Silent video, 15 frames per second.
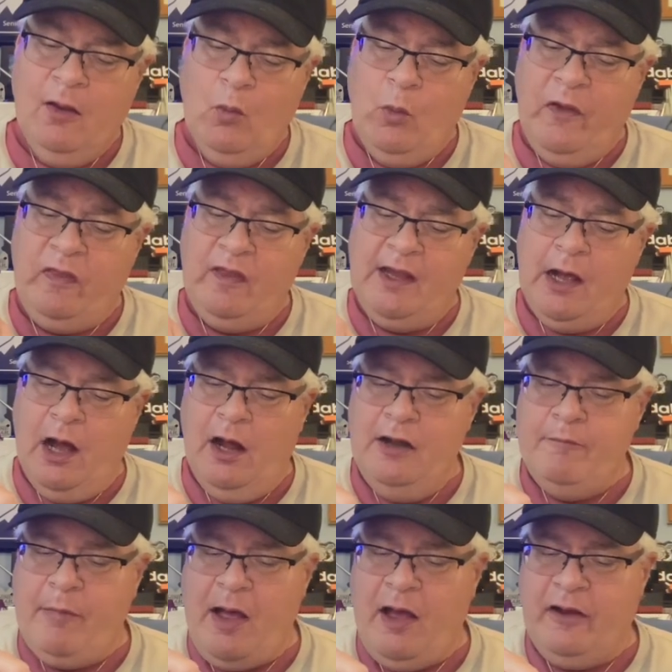with the
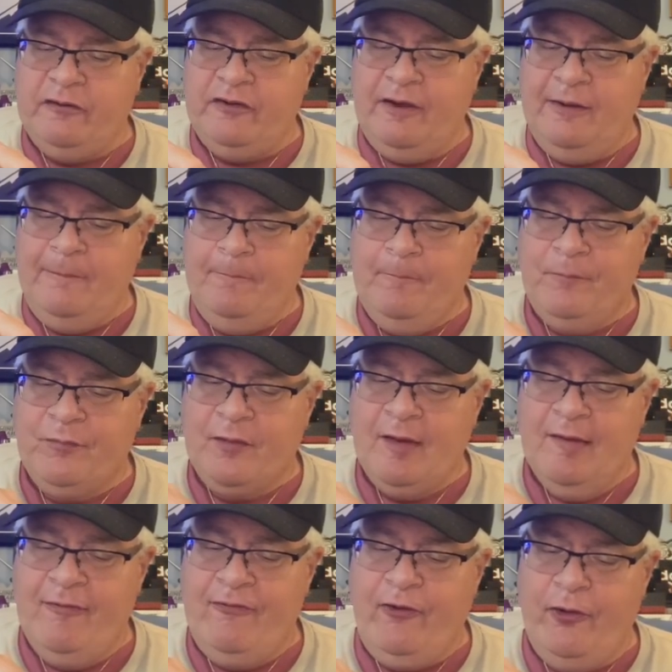unboxing
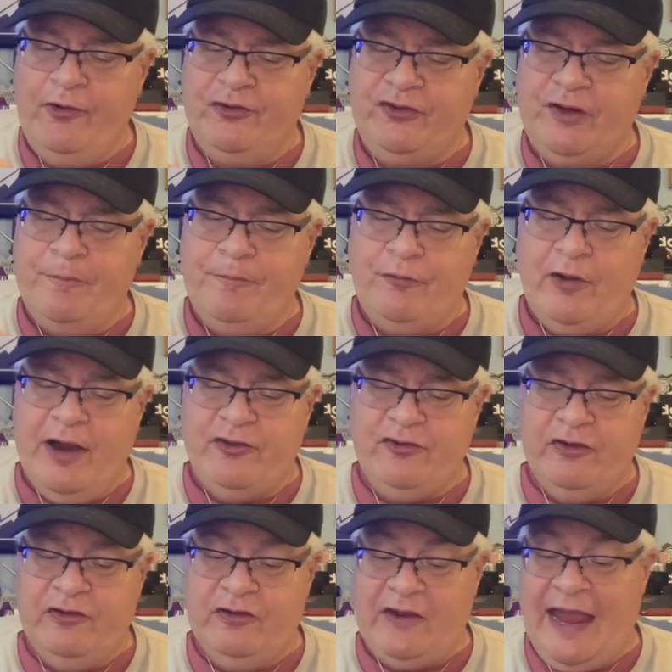first
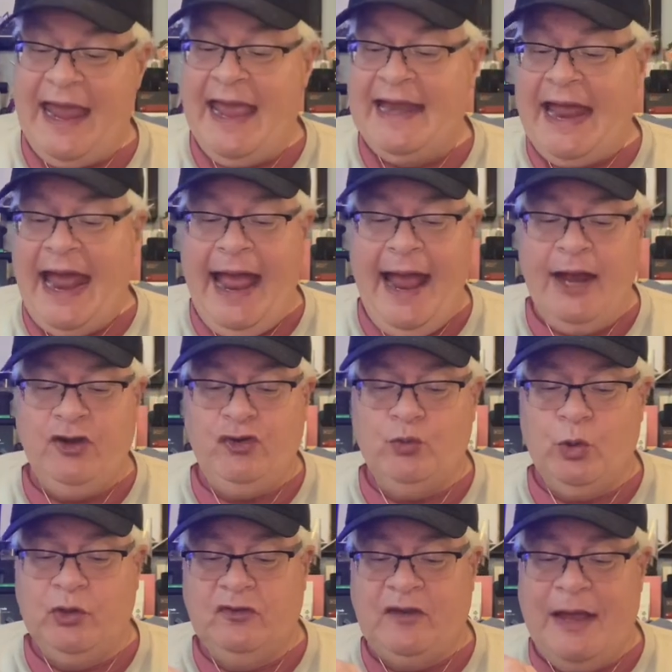impressions and
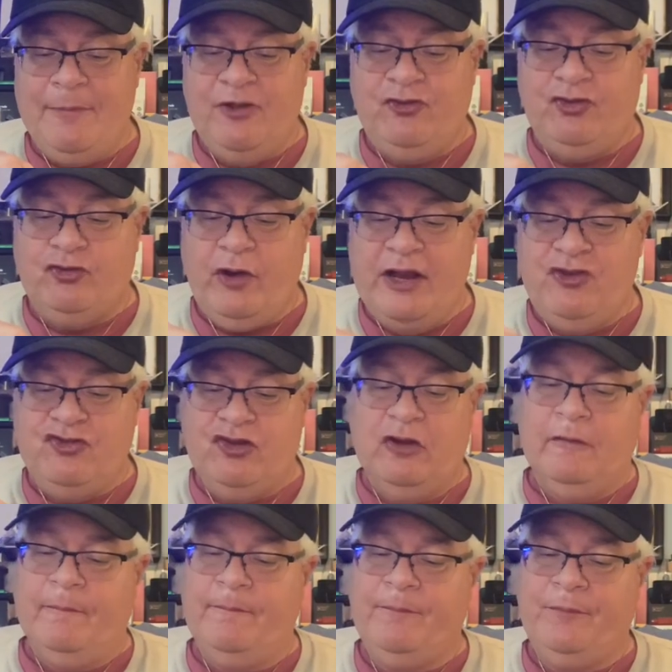actual demonstration
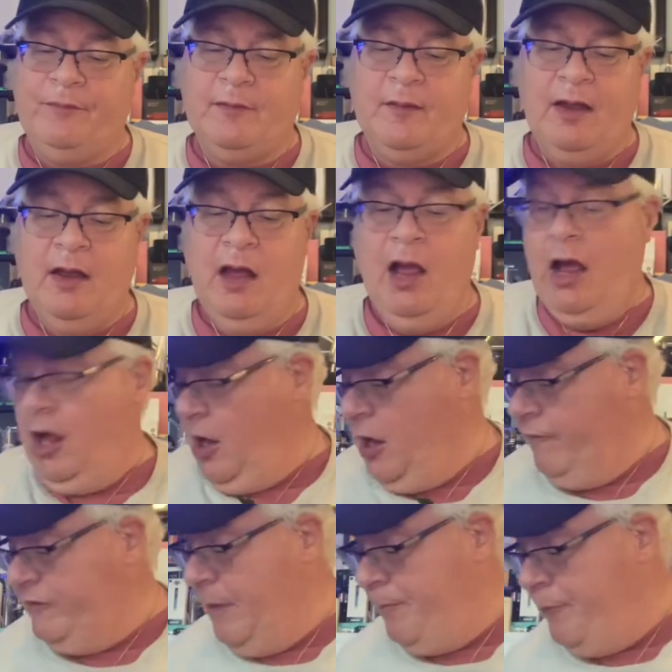
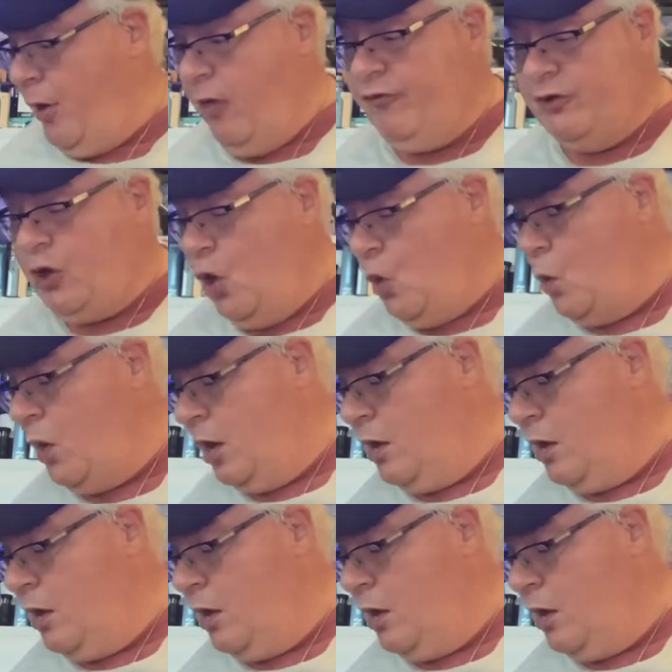of the Puffco